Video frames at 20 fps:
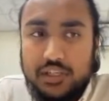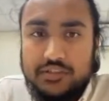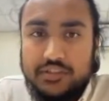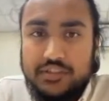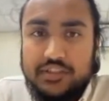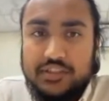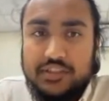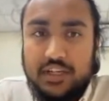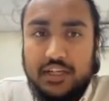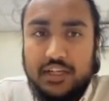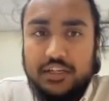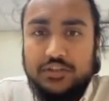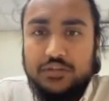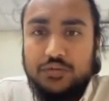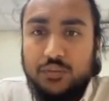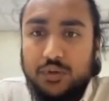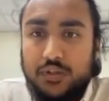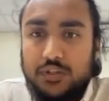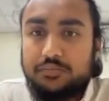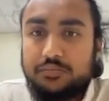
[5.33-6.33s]
designed to
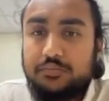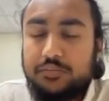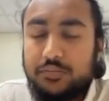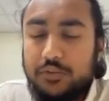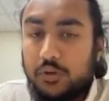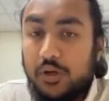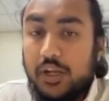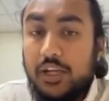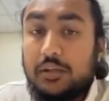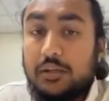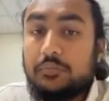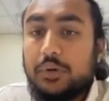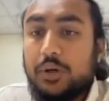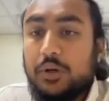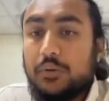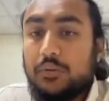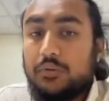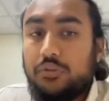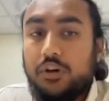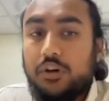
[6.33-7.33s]
work great both